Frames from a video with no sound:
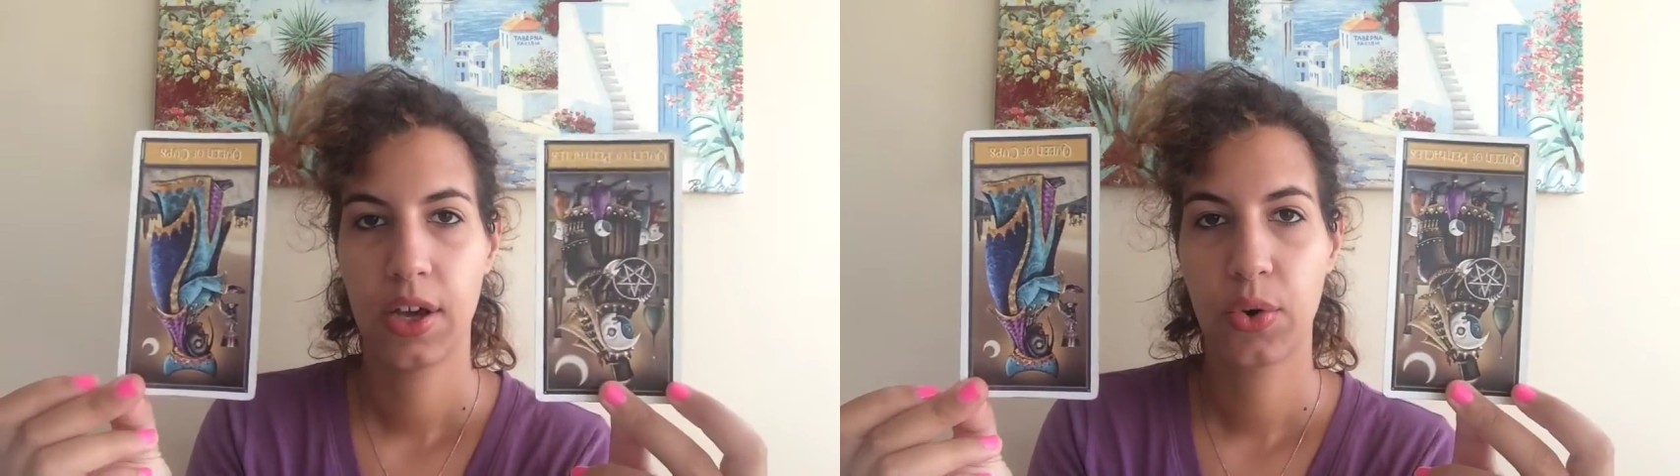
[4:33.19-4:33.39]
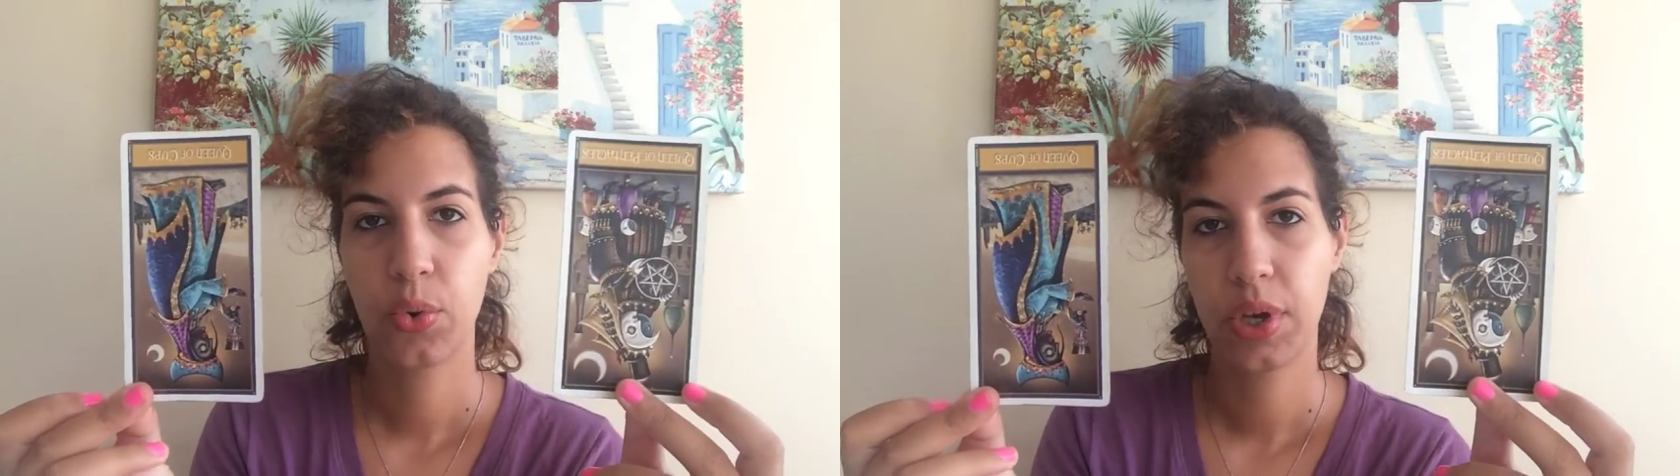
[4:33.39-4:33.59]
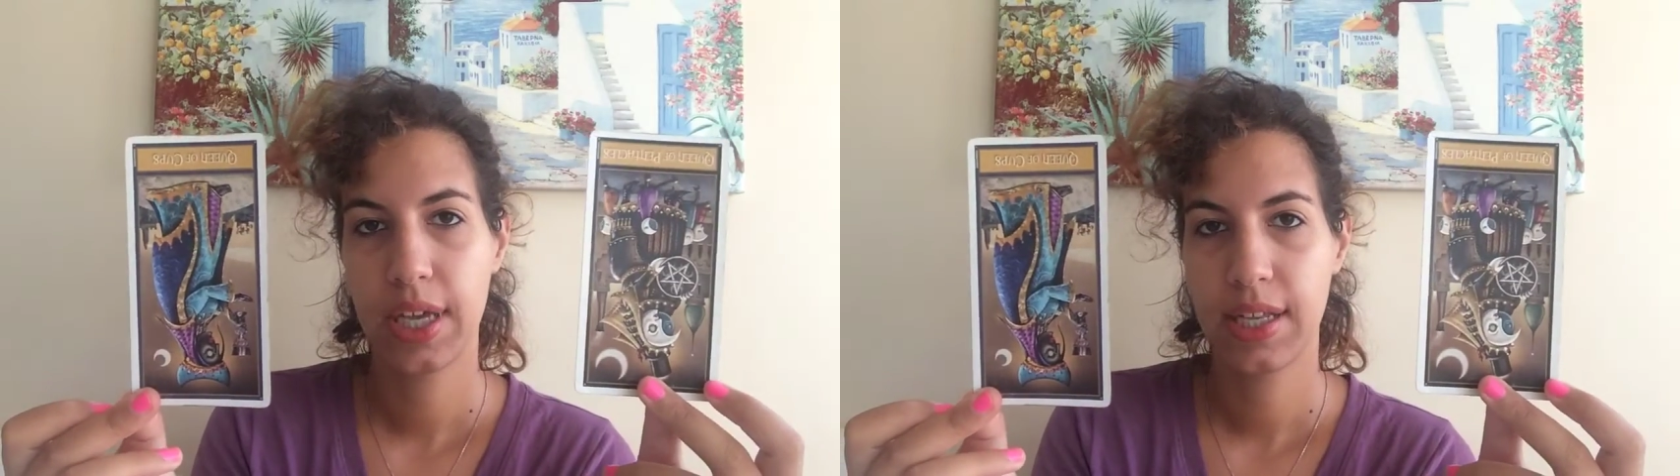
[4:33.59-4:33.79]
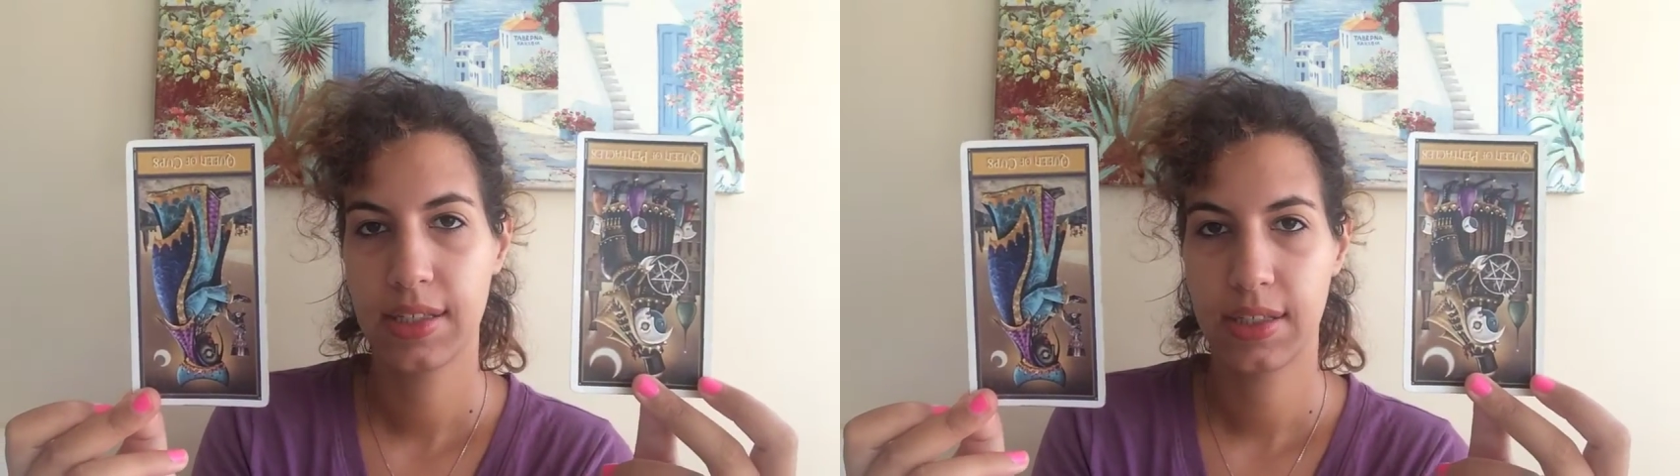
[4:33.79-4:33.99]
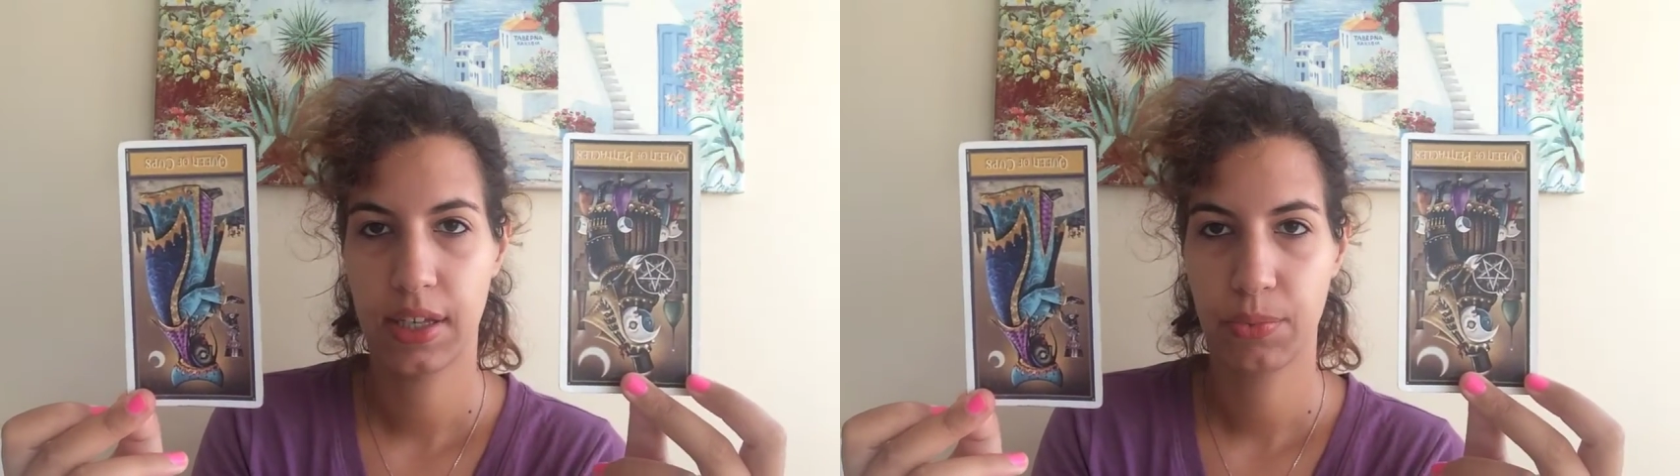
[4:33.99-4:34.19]

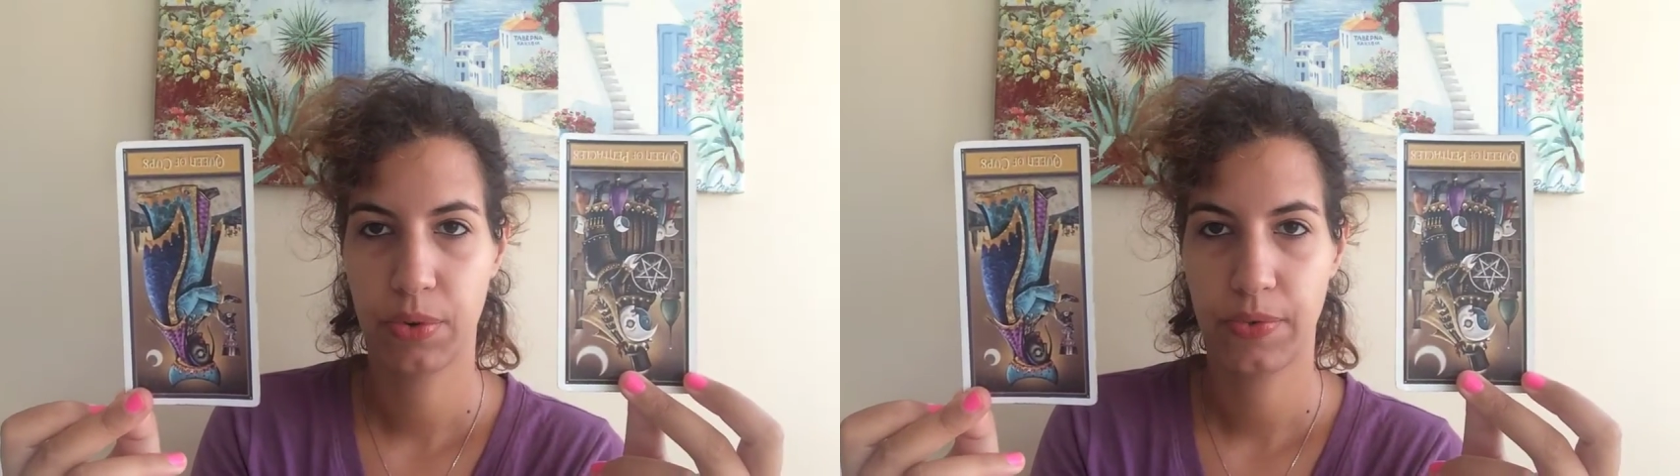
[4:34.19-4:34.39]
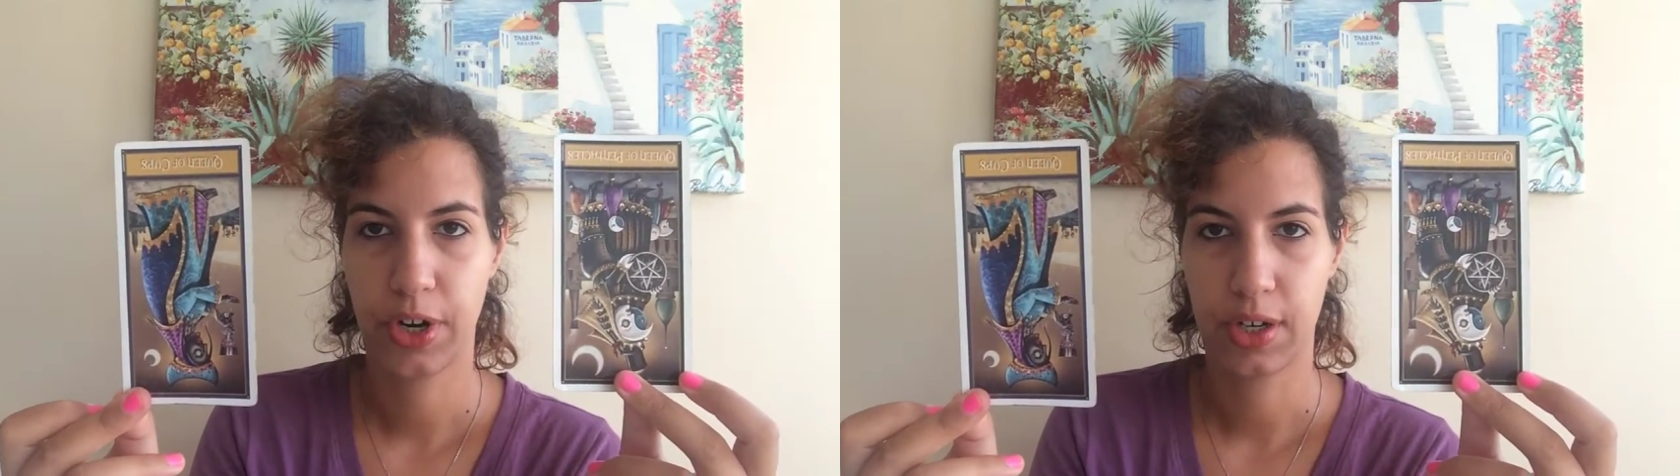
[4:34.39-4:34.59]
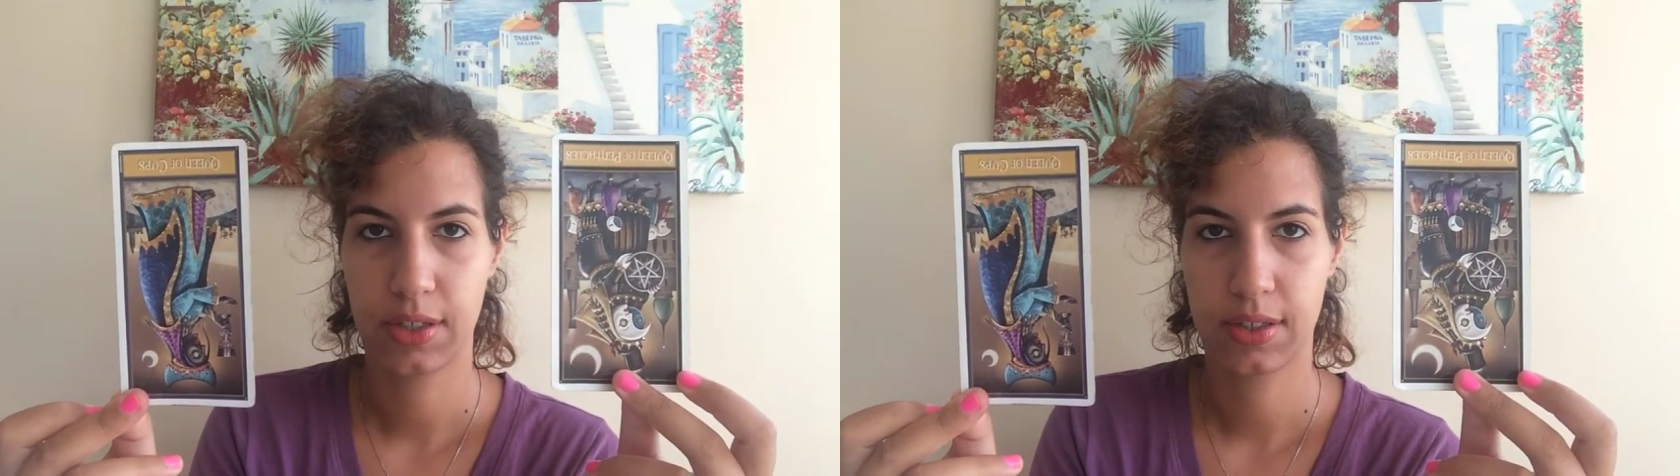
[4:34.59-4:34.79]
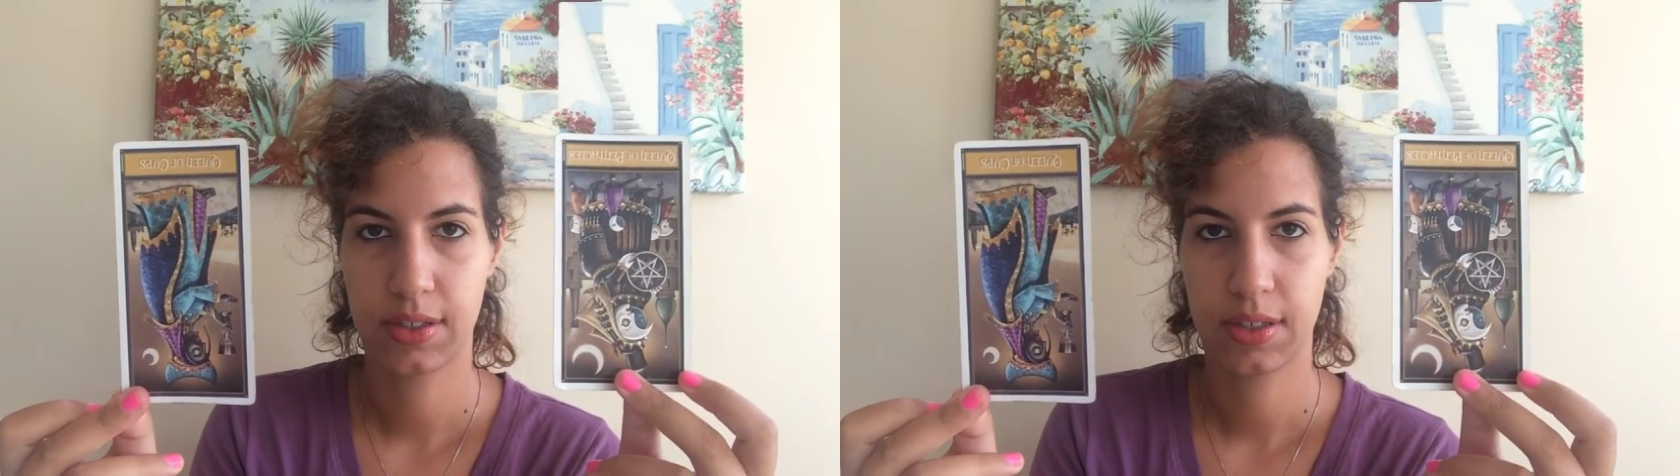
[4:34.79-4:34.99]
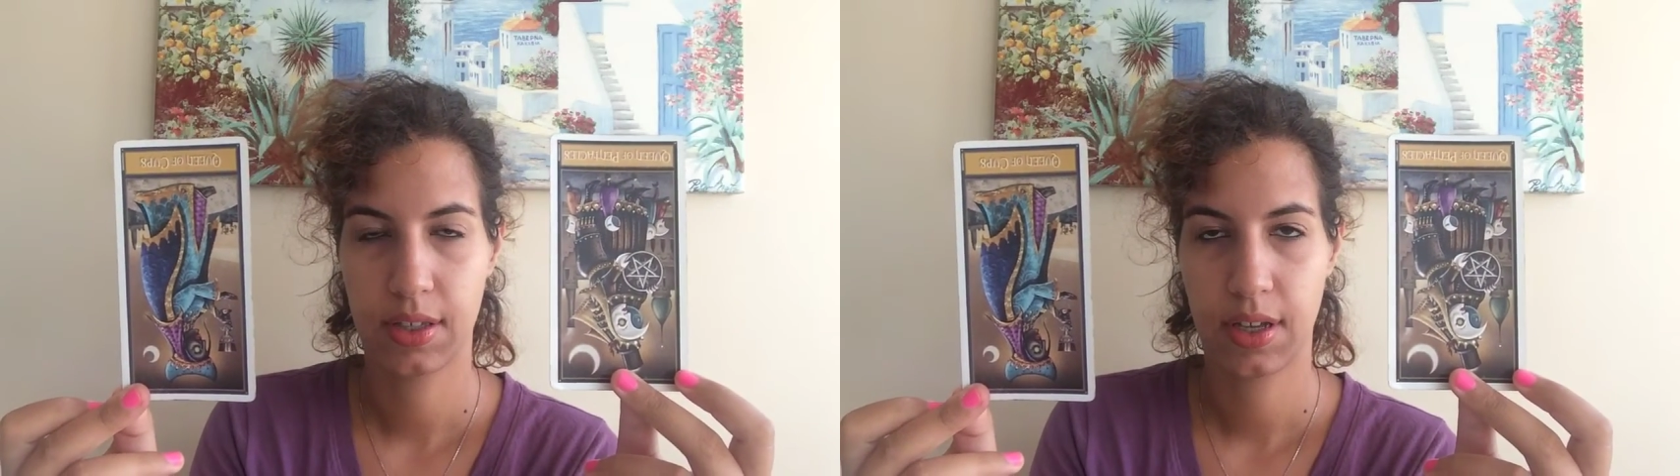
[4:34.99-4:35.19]
queens in reverse.